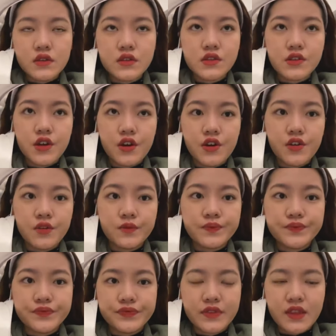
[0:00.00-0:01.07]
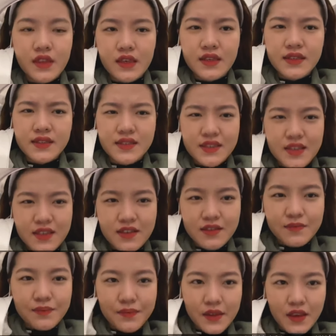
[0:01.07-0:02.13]
So this
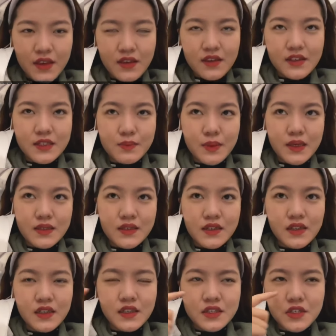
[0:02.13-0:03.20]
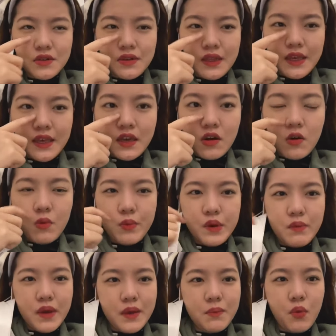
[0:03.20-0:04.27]
is basically to like open
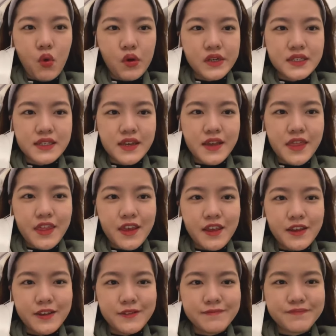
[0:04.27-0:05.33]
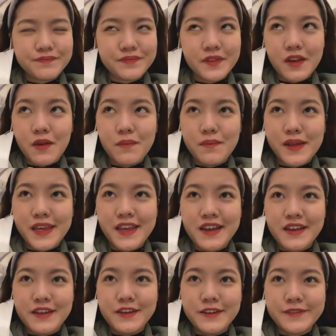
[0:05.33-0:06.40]
my pores, I think, on my
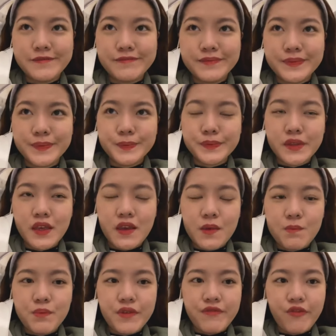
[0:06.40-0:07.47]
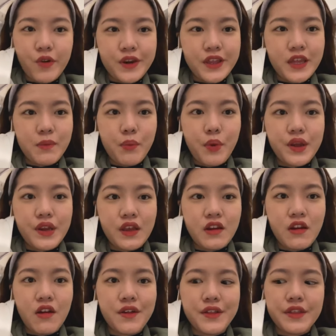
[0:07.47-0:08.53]
head before they put in
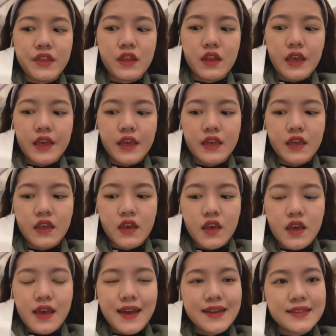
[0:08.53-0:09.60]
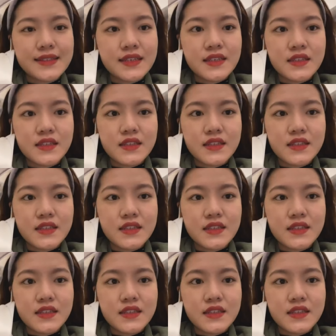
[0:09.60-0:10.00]
all like essence